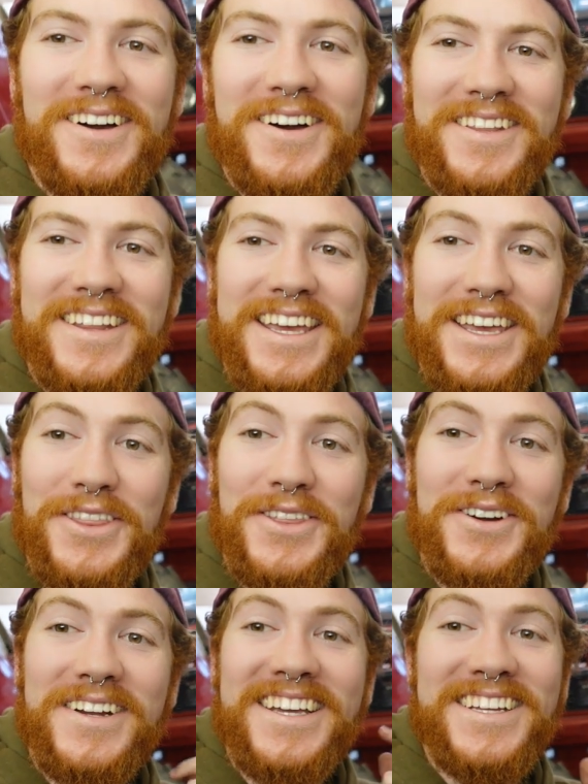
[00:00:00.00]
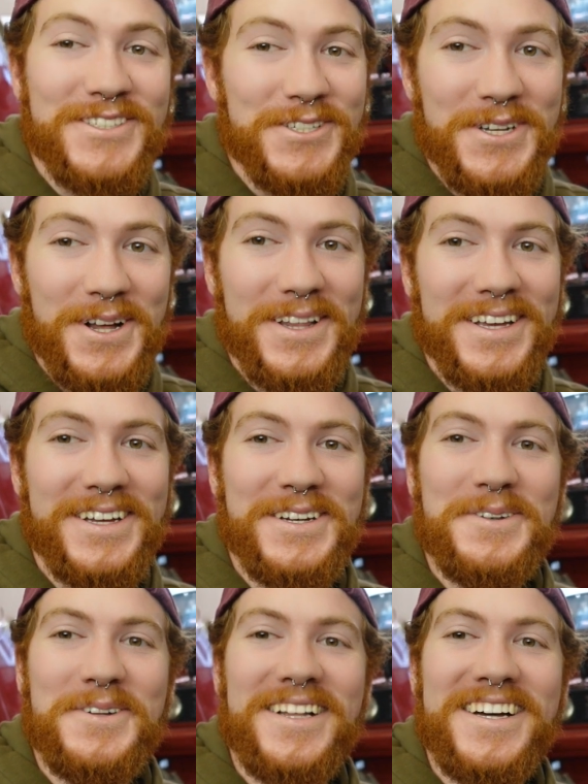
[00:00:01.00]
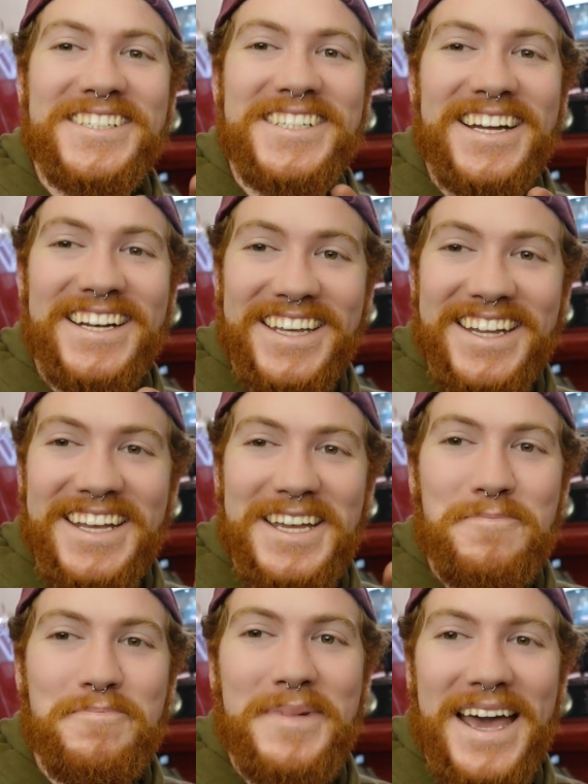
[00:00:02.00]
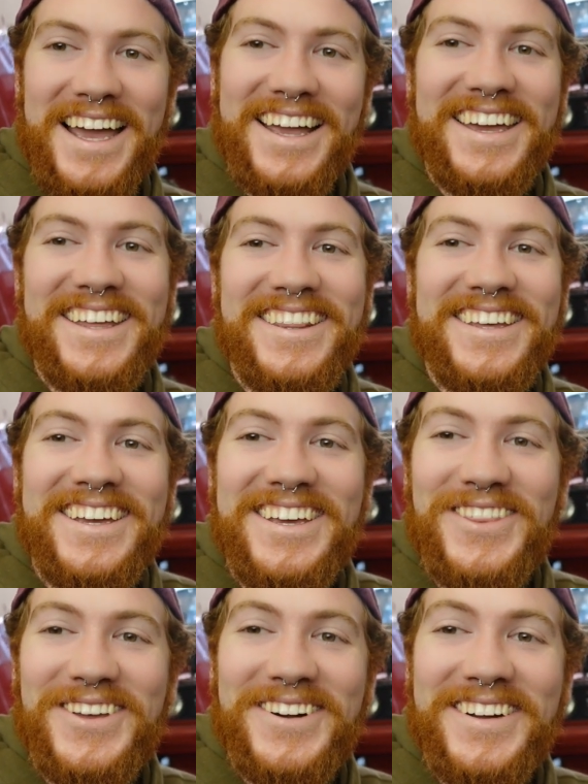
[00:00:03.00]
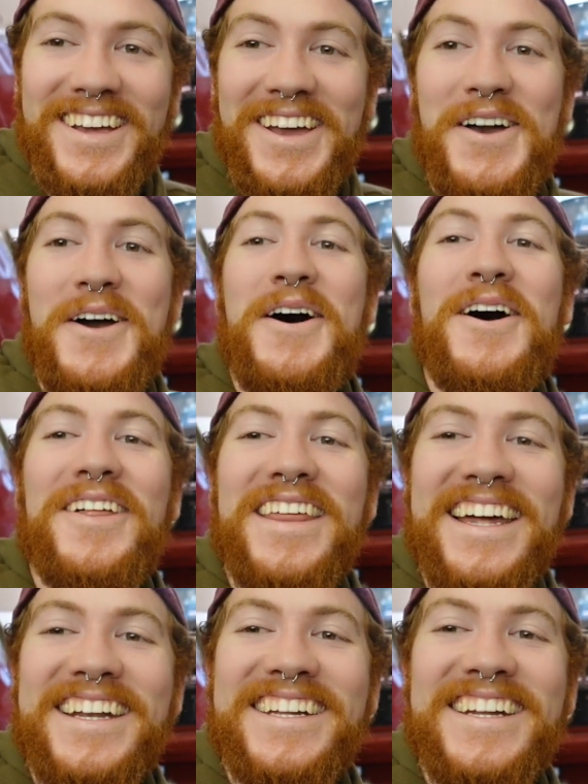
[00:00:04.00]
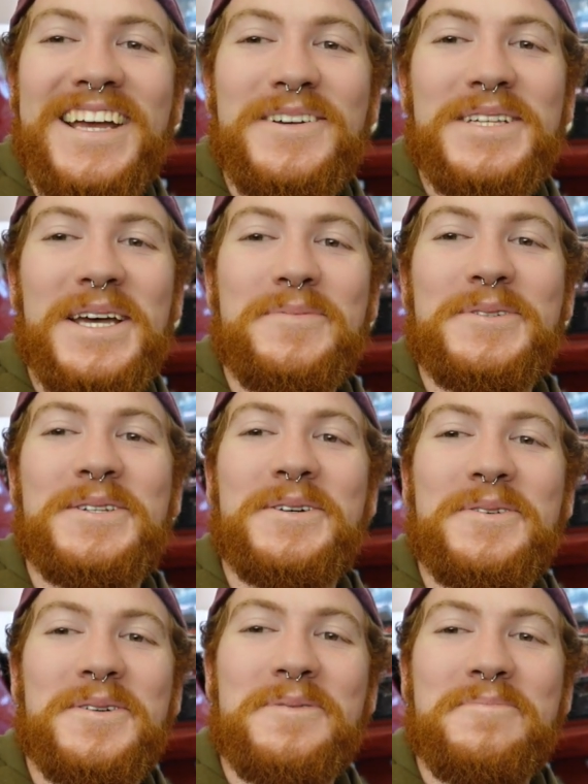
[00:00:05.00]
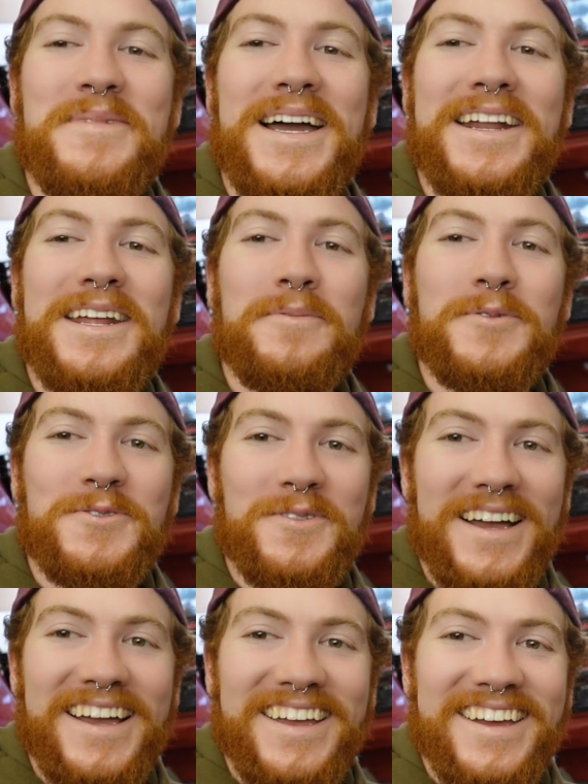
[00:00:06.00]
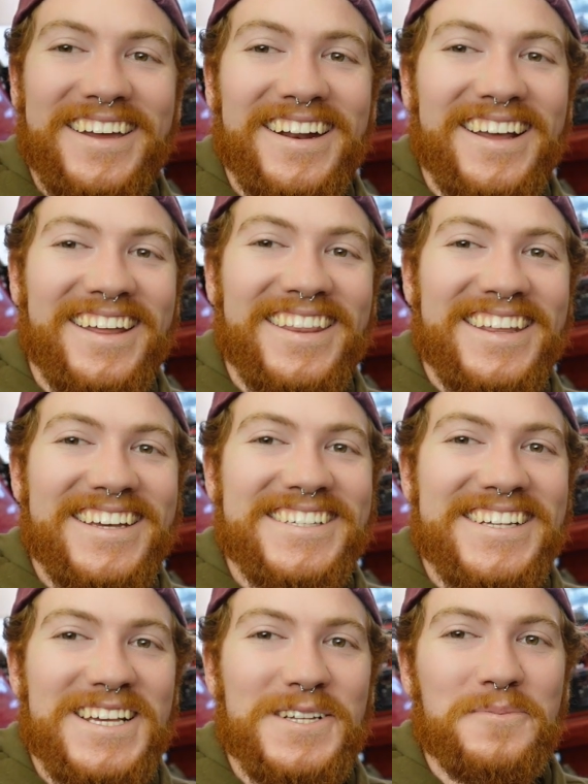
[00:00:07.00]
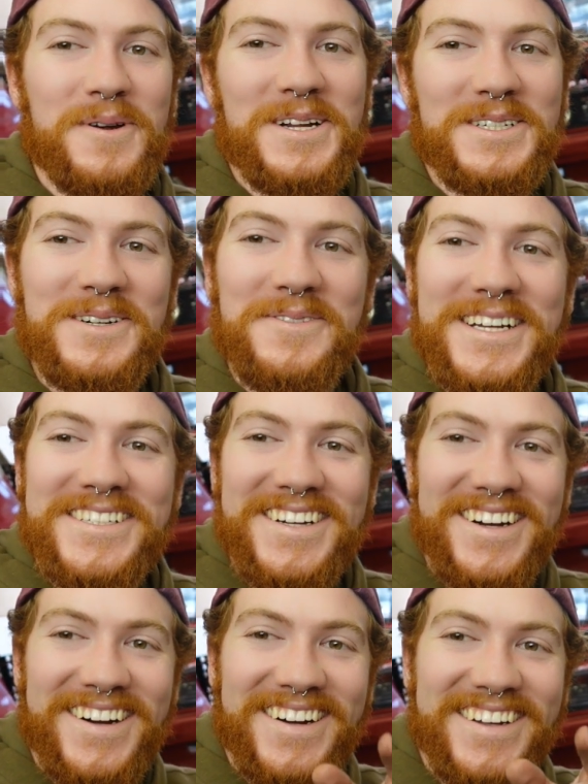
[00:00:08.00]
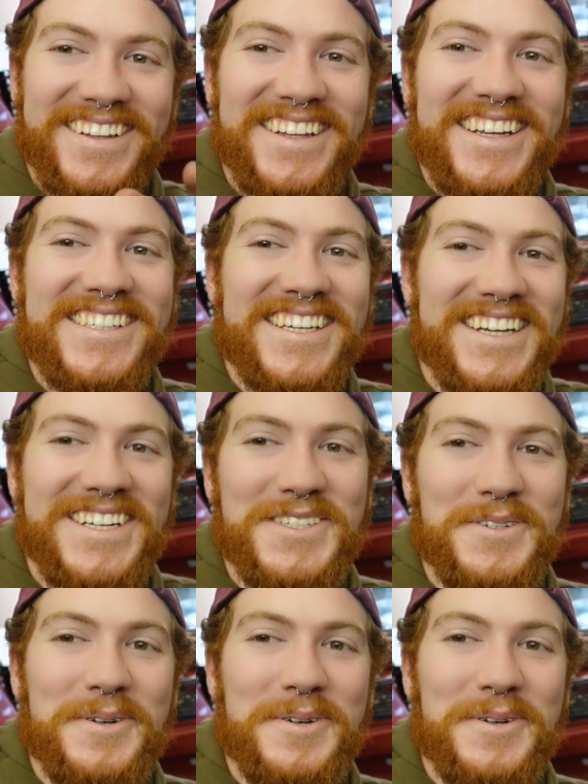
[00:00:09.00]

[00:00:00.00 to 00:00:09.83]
on the E30, installing a new clutch, and getting it back in the E30. All that in today's episode. My name is Ryan. This is Project Race Car. Let's get into